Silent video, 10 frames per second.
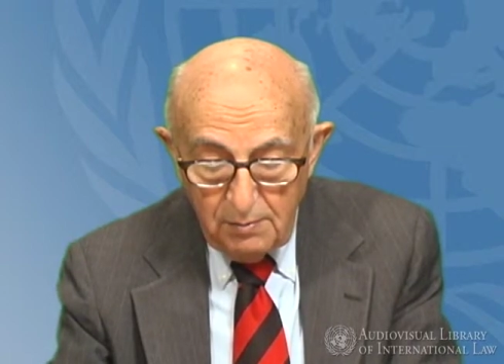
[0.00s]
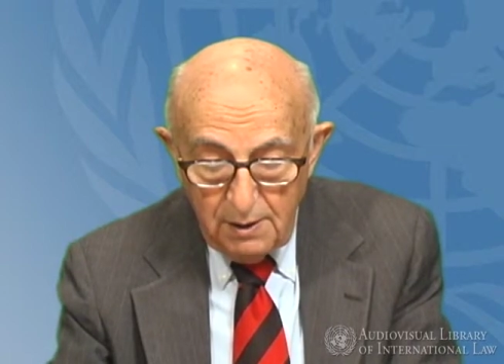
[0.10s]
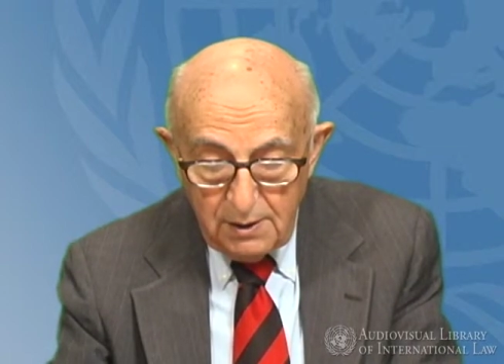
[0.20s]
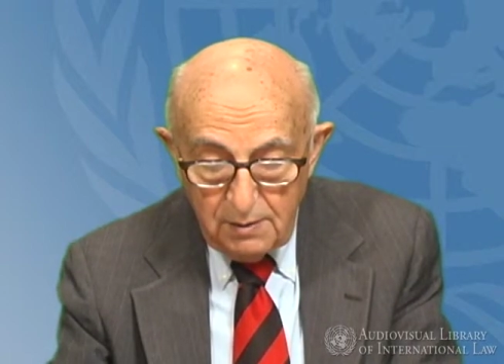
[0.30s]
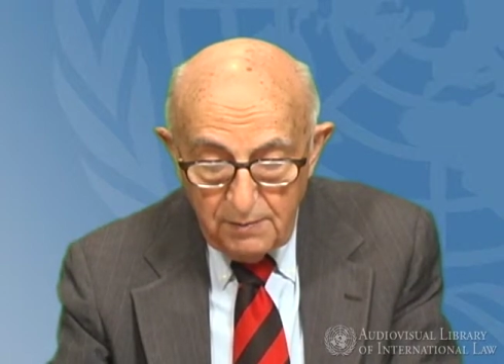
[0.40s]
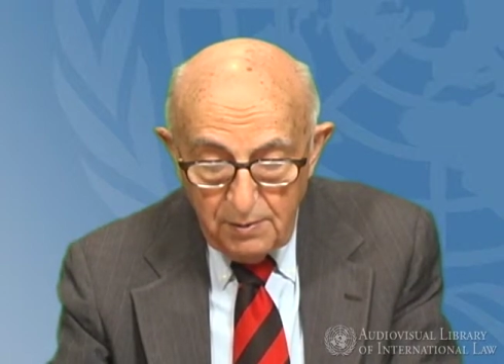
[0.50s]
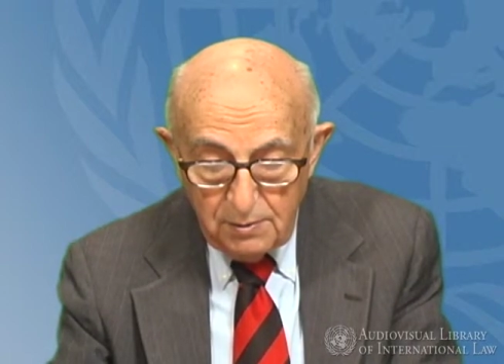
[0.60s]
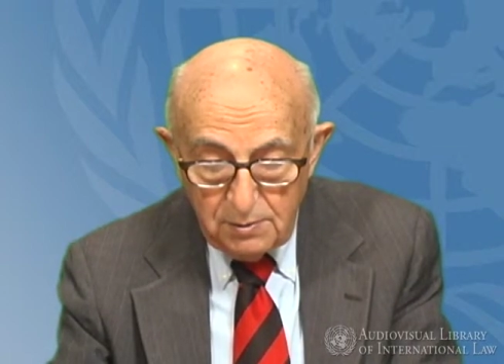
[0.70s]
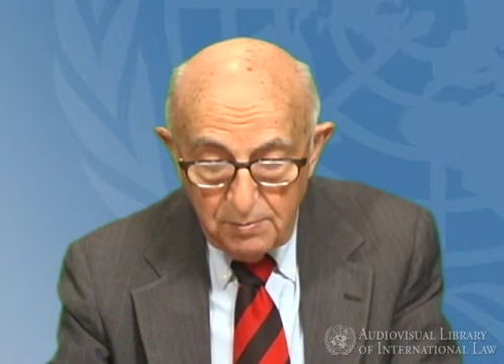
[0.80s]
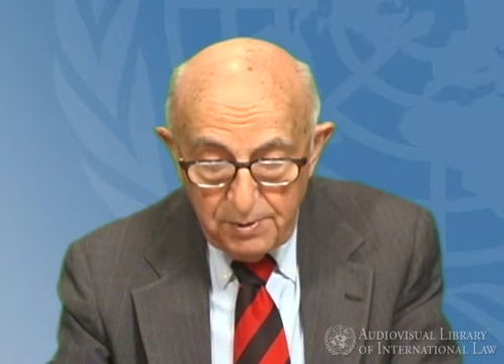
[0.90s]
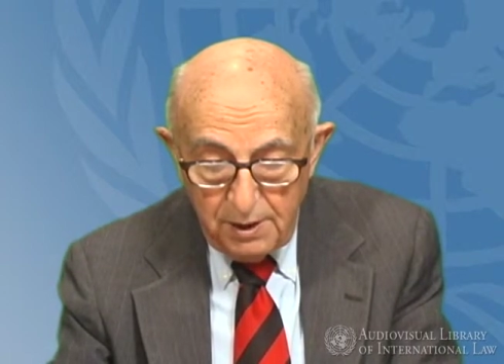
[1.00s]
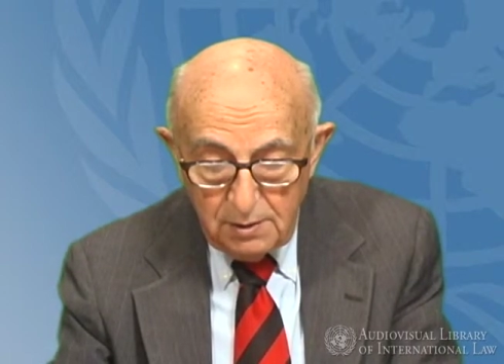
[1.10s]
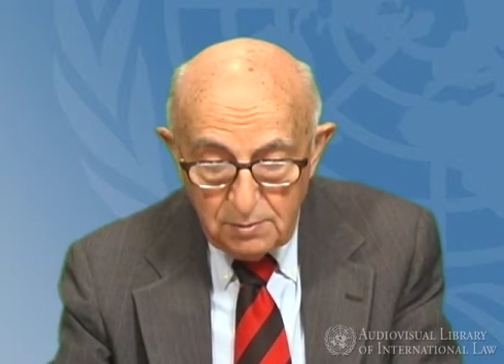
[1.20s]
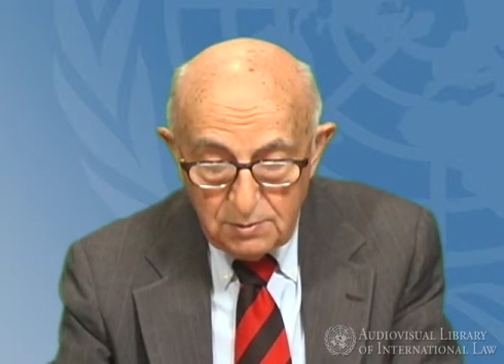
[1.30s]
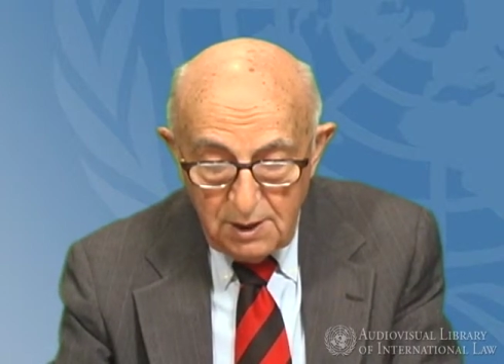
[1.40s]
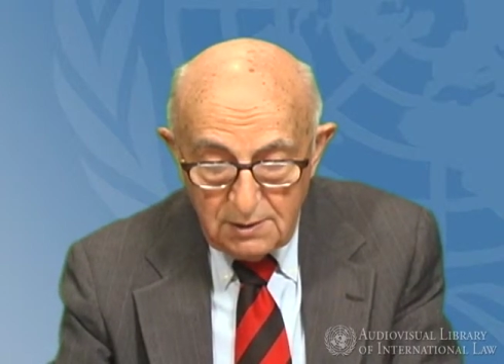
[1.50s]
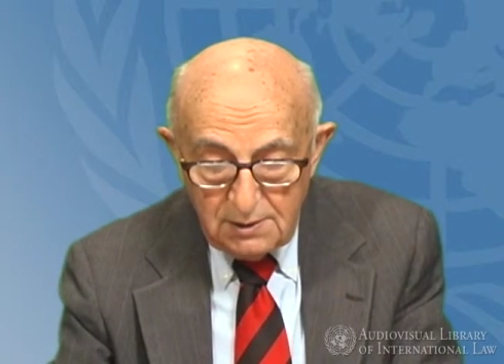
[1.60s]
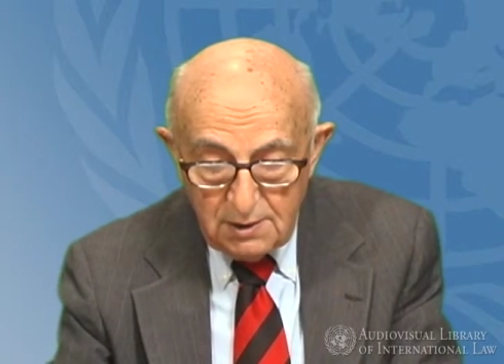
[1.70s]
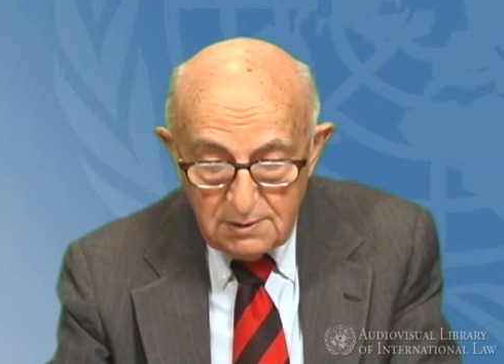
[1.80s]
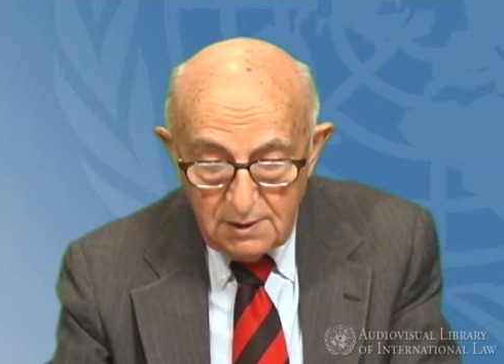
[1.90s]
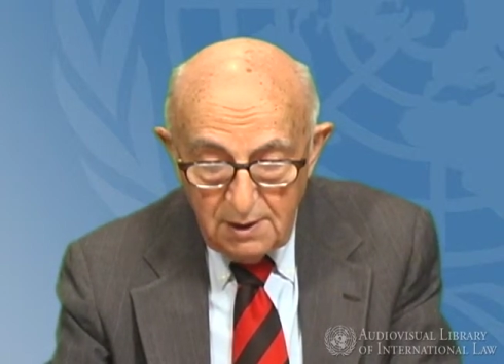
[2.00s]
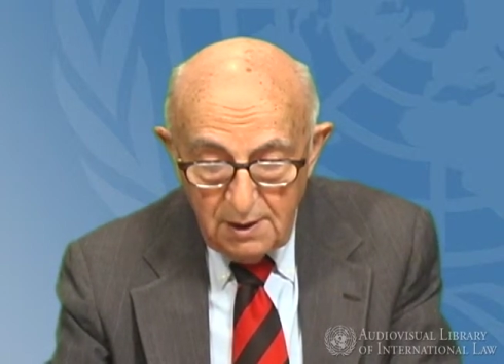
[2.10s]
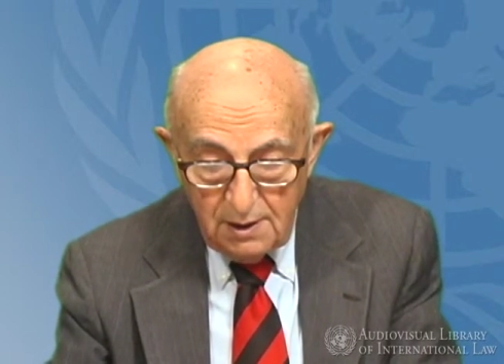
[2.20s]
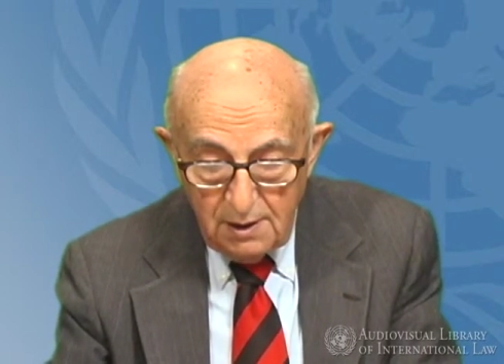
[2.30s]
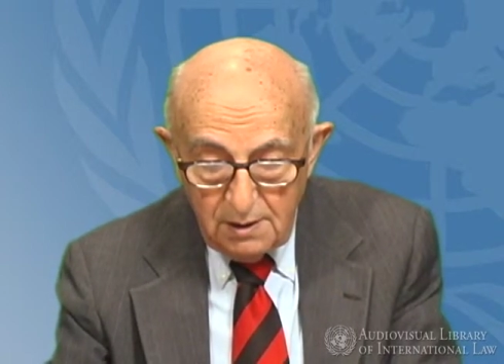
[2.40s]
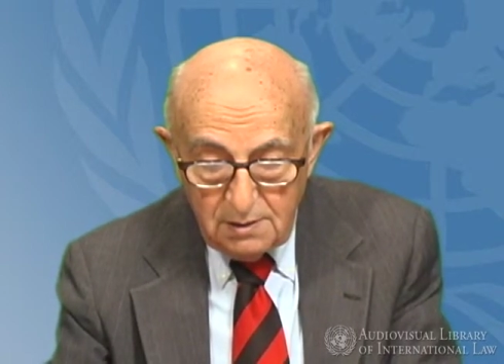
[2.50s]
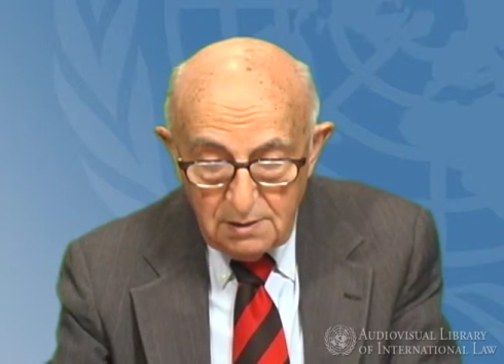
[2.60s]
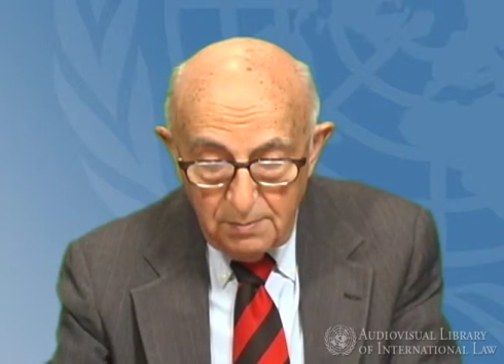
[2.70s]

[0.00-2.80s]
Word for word: were invoked to bring to justice the